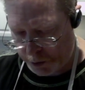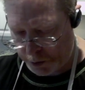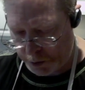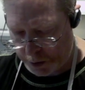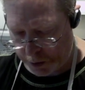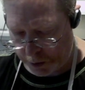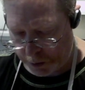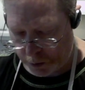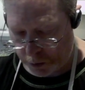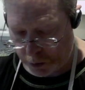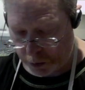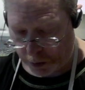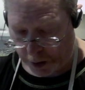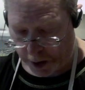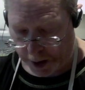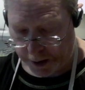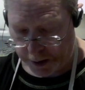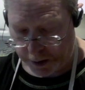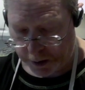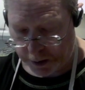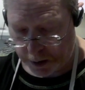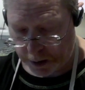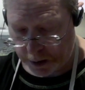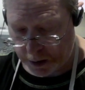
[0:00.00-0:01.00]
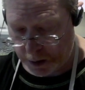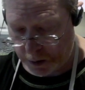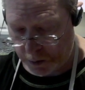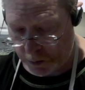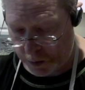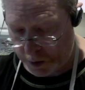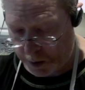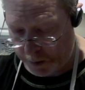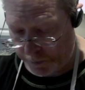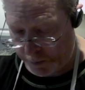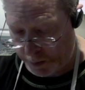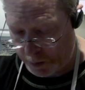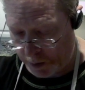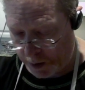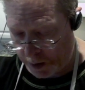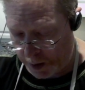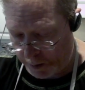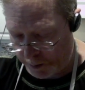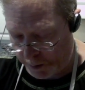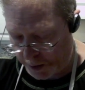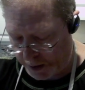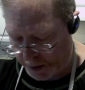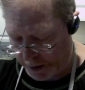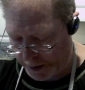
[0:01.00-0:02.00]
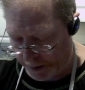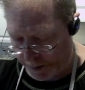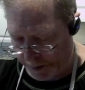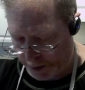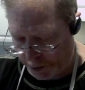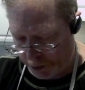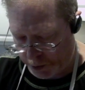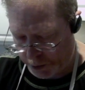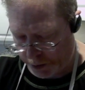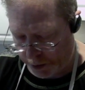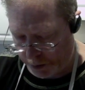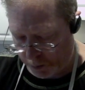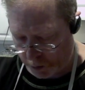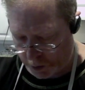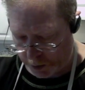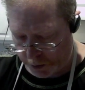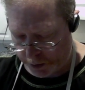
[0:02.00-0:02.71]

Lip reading: you could try to suck on one if you want, but I'm not sure you'd want